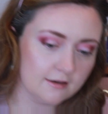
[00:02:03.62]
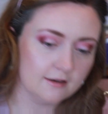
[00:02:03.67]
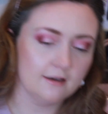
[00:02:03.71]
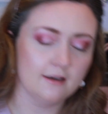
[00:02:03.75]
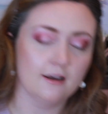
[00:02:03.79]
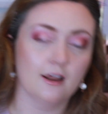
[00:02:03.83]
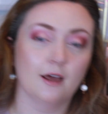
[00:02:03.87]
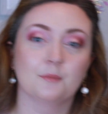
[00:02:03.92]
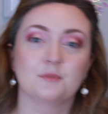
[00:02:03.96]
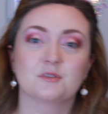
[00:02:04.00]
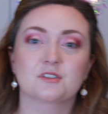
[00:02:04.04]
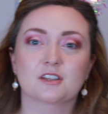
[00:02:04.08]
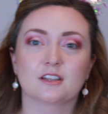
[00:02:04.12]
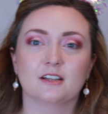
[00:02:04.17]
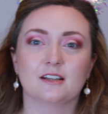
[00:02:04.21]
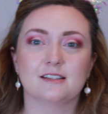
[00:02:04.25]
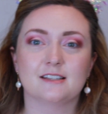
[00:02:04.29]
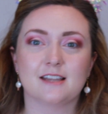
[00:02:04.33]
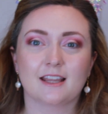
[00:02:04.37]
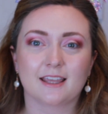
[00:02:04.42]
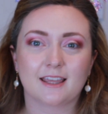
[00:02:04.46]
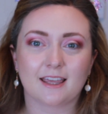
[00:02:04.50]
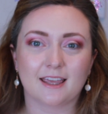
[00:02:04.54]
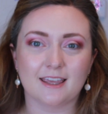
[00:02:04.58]
Now I'm just going
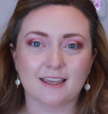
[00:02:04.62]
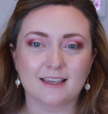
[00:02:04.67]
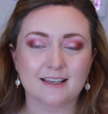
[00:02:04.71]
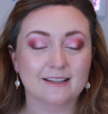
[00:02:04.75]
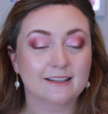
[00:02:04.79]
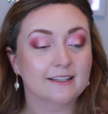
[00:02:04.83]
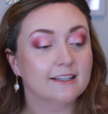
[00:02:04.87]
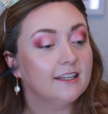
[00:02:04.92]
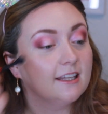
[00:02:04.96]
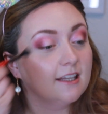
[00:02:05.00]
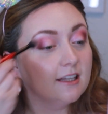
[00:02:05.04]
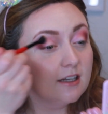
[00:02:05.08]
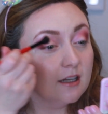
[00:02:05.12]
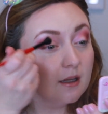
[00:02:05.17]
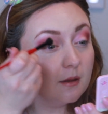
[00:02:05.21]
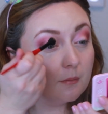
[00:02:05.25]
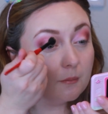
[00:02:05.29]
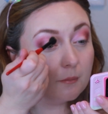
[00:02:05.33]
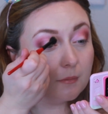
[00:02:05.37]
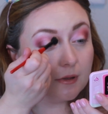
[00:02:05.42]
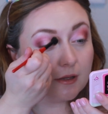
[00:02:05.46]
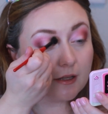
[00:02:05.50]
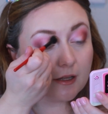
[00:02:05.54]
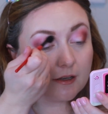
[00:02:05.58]
to take a clean
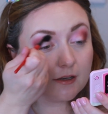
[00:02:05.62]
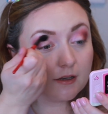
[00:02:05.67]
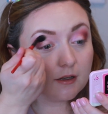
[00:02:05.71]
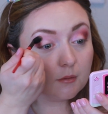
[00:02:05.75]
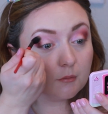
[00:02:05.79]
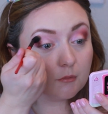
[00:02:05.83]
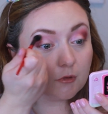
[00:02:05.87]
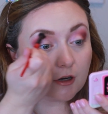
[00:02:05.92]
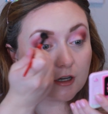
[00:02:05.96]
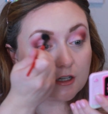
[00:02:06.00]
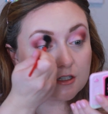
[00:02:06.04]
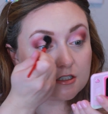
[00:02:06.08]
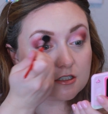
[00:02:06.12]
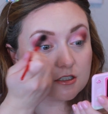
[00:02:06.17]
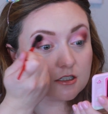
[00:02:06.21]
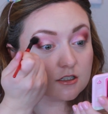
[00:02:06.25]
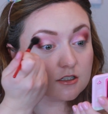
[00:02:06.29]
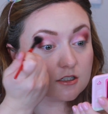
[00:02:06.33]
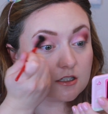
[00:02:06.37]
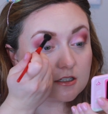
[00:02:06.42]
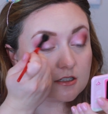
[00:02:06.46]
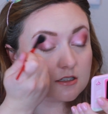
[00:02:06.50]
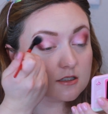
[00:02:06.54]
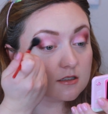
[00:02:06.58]
blending brush to
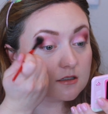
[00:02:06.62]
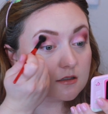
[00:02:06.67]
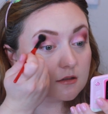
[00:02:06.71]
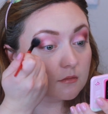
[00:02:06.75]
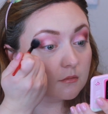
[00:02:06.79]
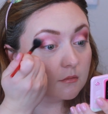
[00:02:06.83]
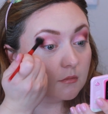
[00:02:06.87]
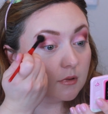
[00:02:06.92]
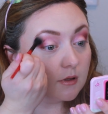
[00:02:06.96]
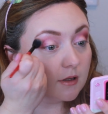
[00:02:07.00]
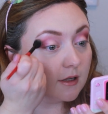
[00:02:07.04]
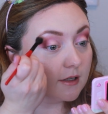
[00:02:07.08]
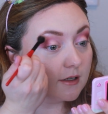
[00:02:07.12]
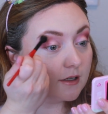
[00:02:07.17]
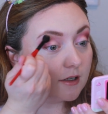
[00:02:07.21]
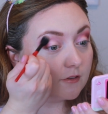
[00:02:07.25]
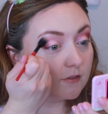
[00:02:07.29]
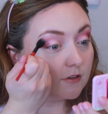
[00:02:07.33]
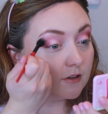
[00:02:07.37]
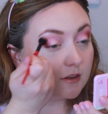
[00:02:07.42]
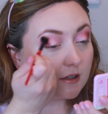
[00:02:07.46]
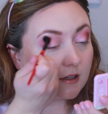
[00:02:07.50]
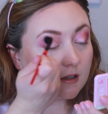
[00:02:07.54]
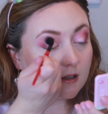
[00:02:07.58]
just blend
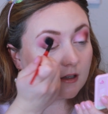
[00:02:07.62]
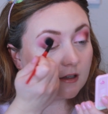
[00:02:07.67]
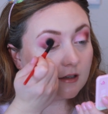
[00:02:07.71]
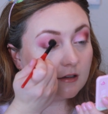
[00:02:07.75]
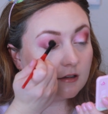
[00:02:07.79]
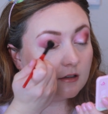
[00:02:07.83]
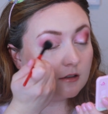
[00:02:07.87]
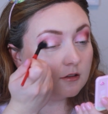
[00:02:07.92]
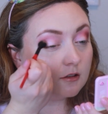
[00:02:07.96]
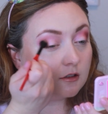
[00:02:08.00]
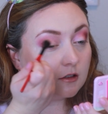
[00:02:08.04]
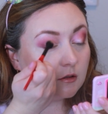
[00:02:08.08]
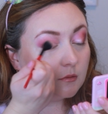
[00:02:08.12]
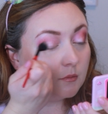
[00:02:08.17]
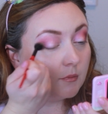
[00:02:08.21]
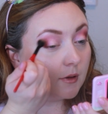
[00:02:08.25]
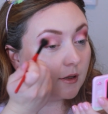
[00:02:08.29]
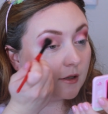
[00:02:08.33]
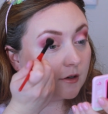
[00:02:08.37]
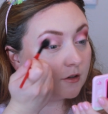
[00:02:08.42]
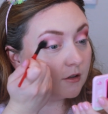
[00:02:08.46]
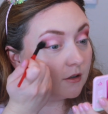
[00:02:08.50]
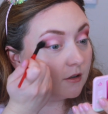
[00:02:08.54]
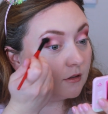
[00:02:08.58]
everything in a little
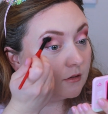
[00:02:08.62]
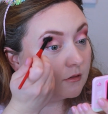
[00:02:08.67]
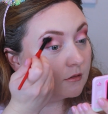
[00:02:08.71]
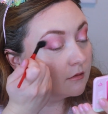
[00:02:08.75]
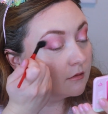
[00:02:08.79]
better.